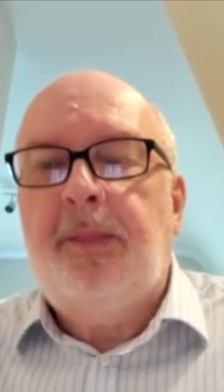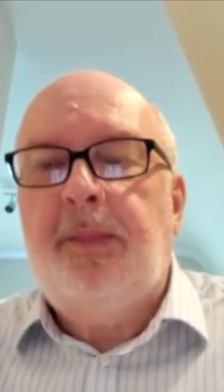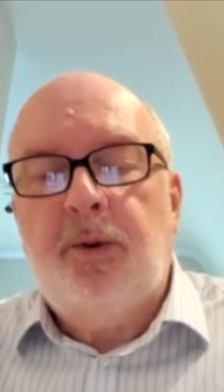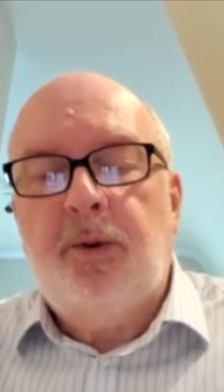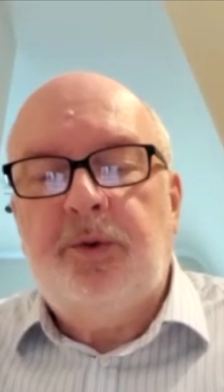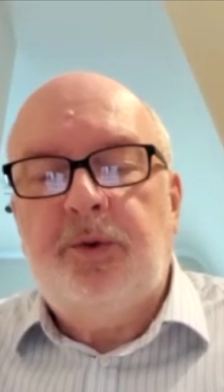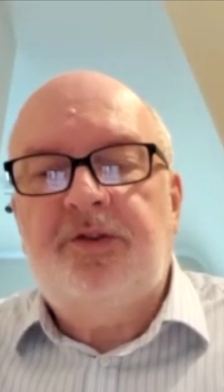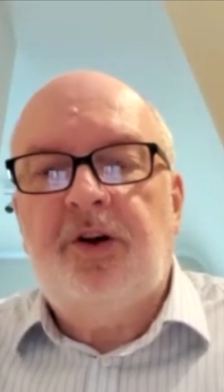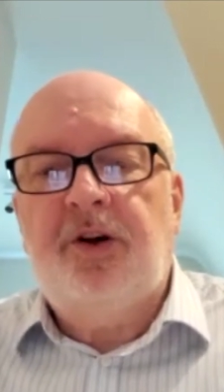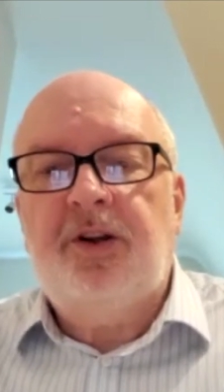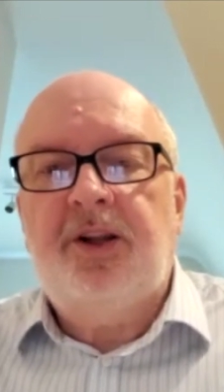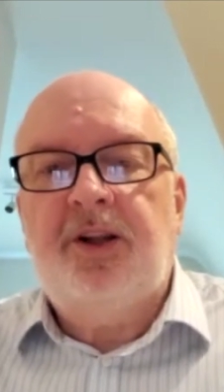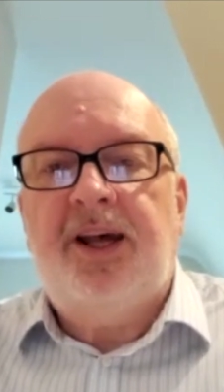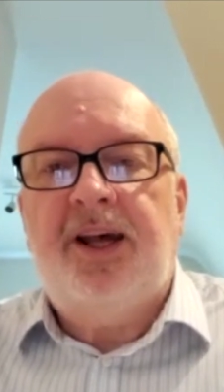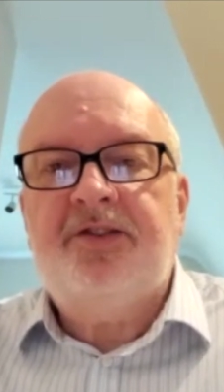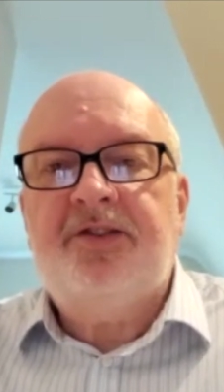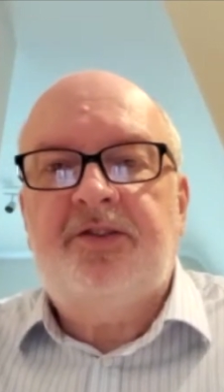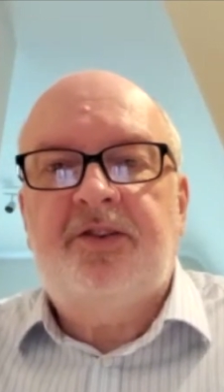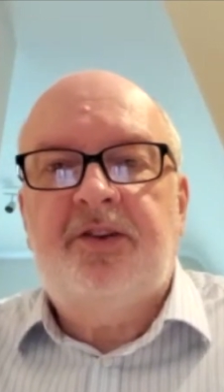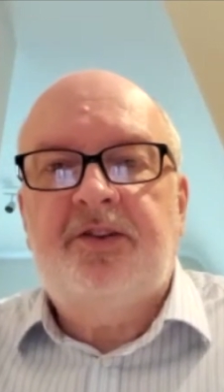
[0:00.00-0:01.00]
We saw
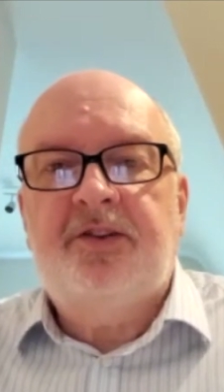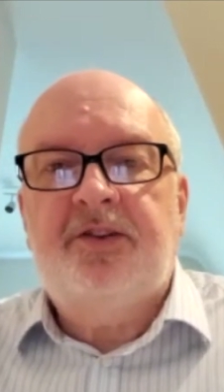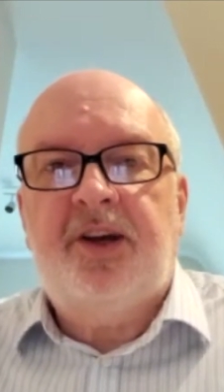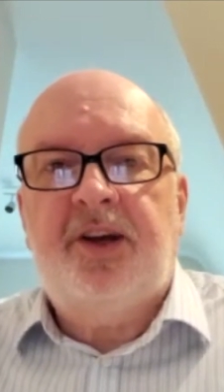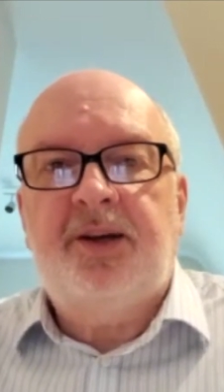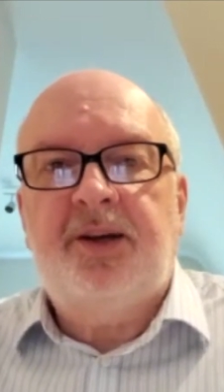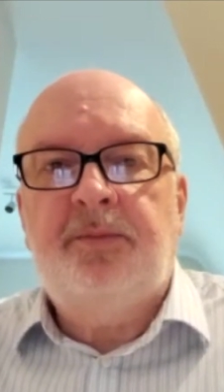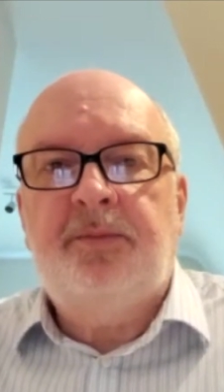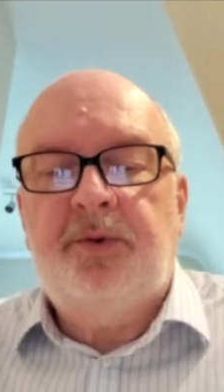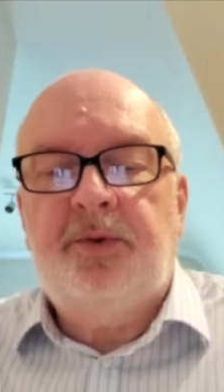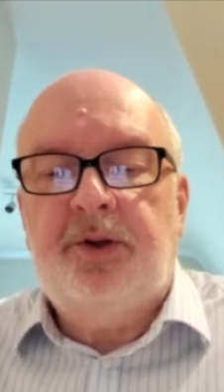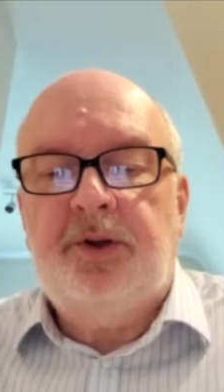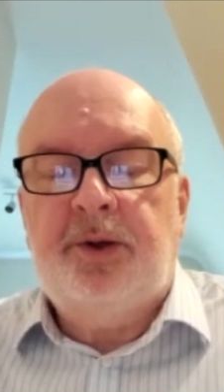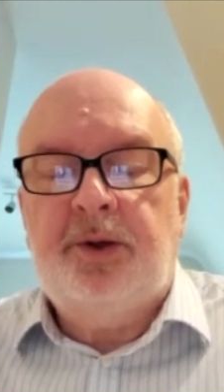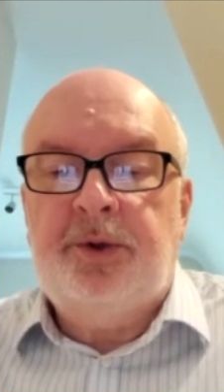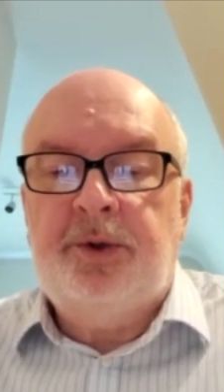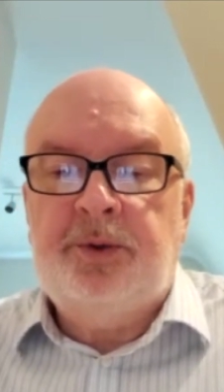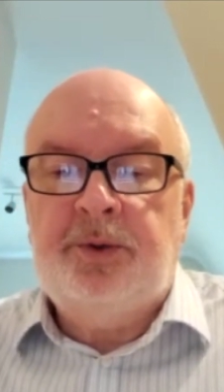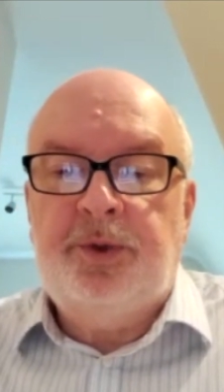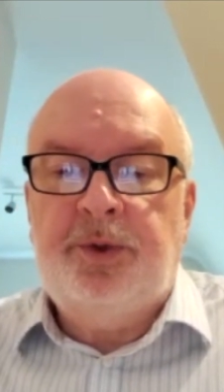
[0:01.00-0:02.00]
last time that
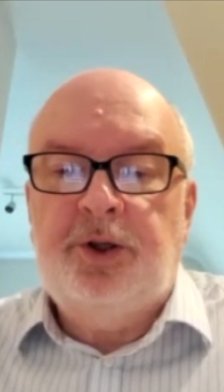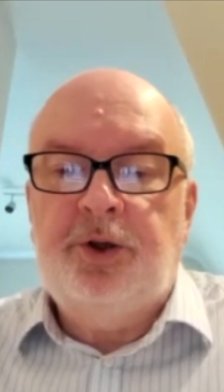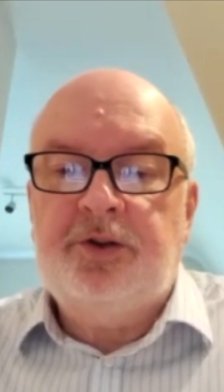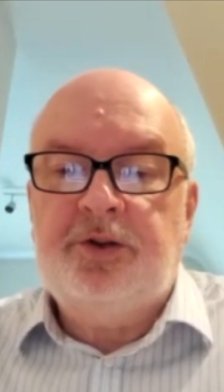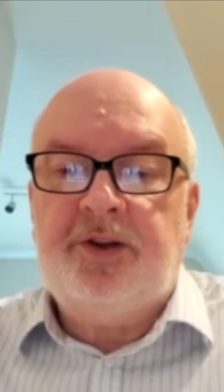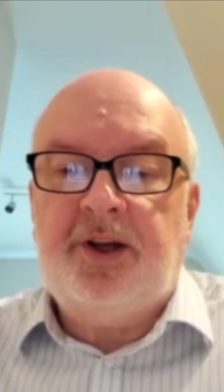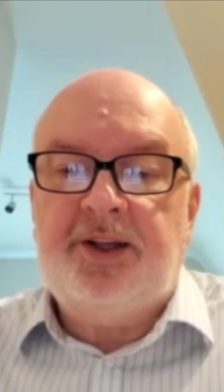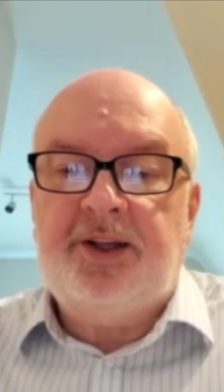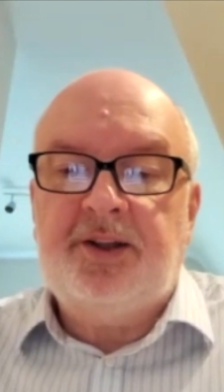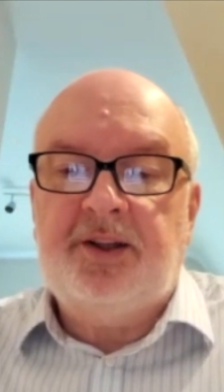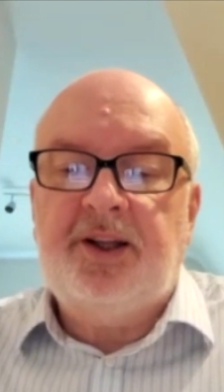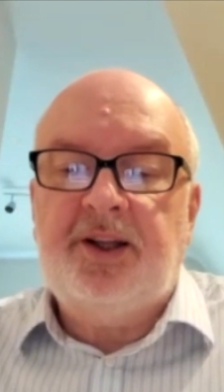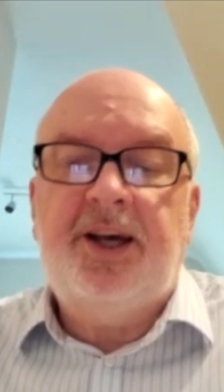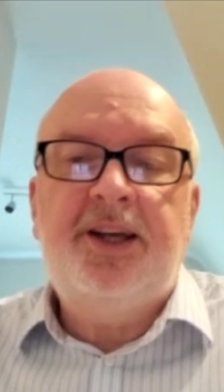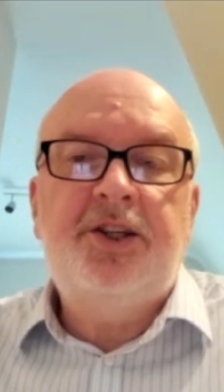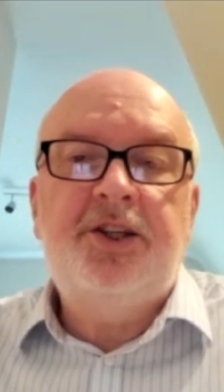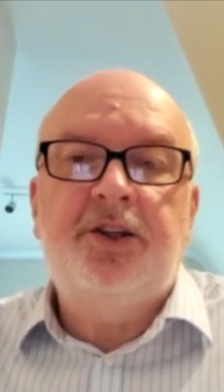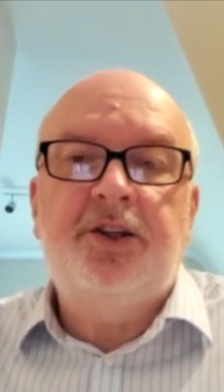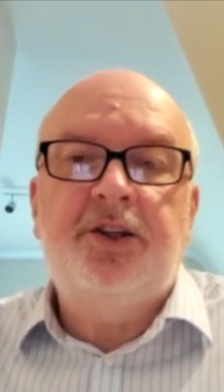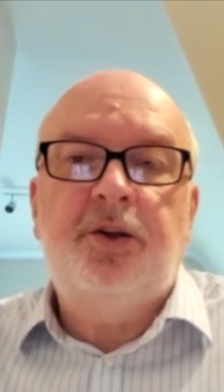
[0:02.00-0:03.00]
we looked at
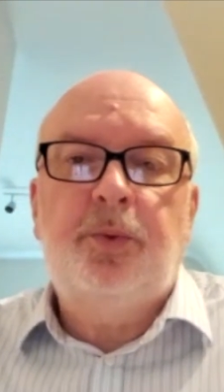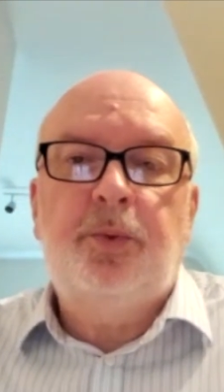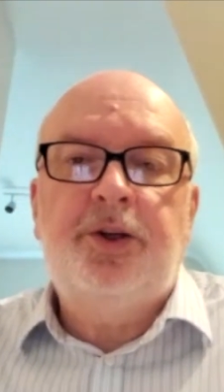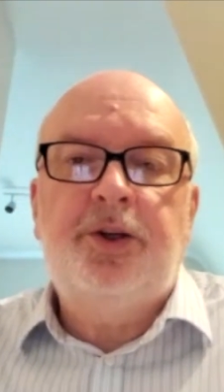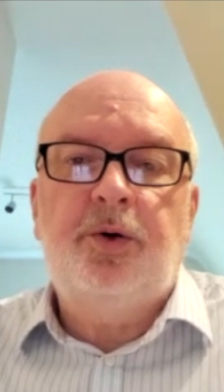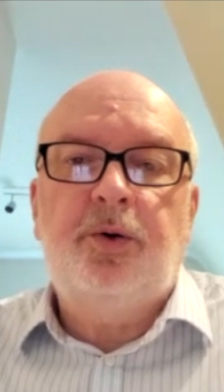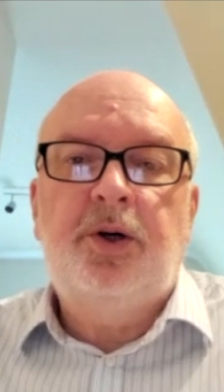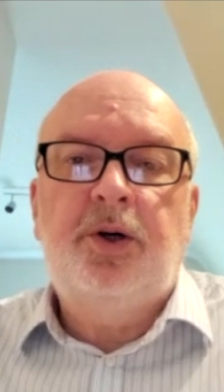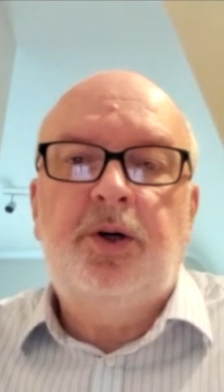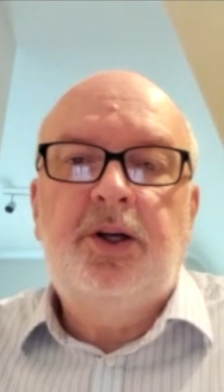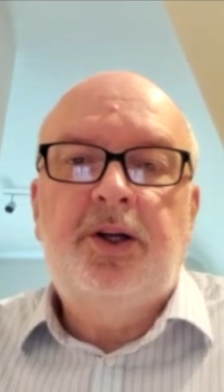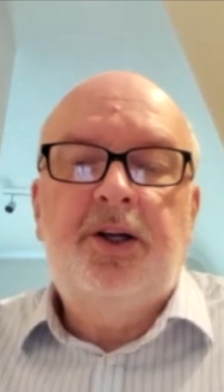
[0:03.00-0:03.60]
Elijah and the widow.